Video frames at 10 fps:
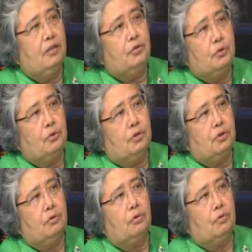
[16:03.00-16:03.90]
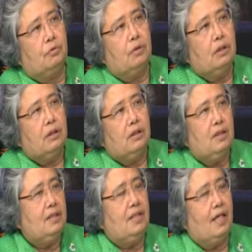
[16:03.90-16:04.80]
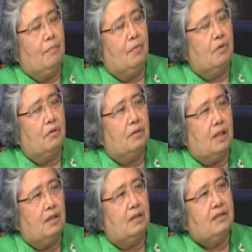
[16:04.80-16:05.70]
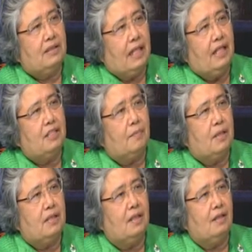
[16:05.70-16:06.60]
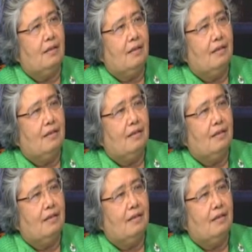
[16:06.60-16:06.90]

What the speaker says: use, you know. TCM or traditional Chinese medicine,